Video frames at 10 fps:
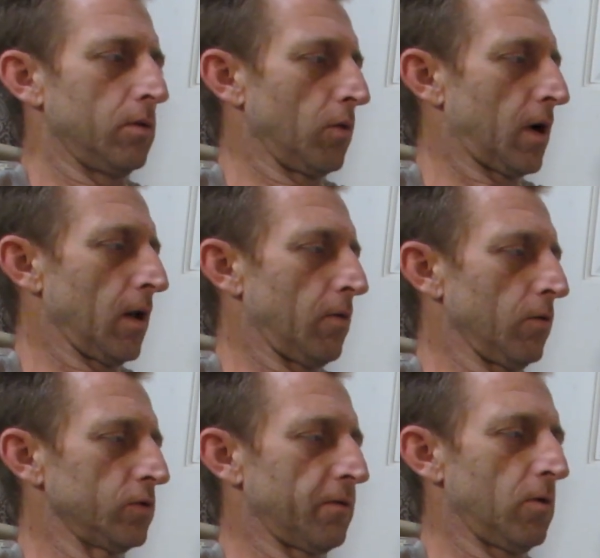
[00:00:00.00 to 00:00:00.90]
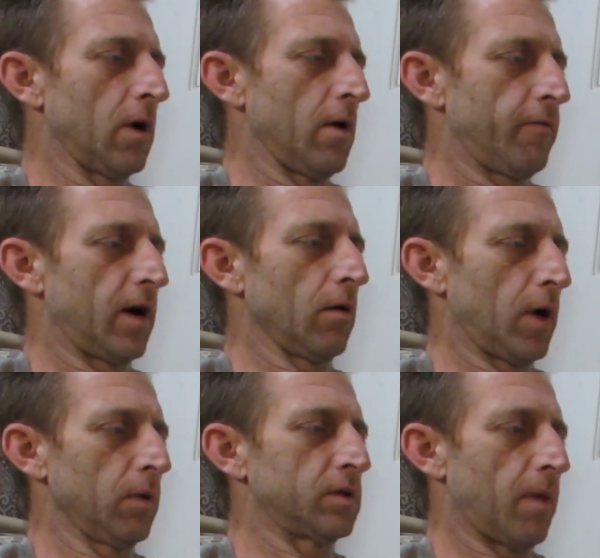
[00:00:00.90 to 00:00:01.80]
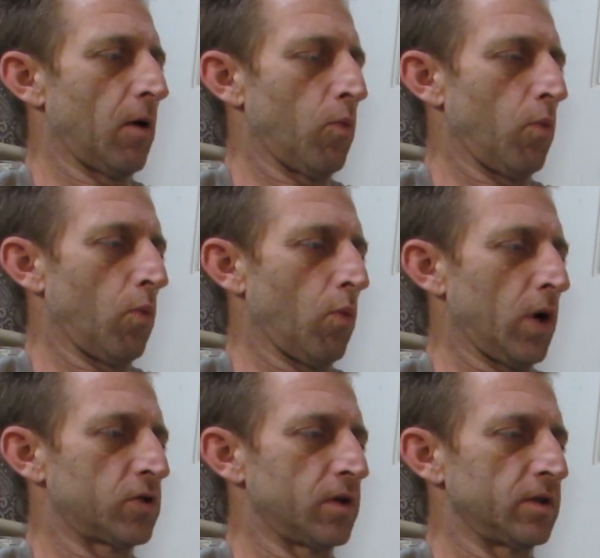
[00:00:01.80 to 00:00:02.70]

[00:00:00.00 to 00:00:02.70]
Carolina Rules of Court. Federal published by West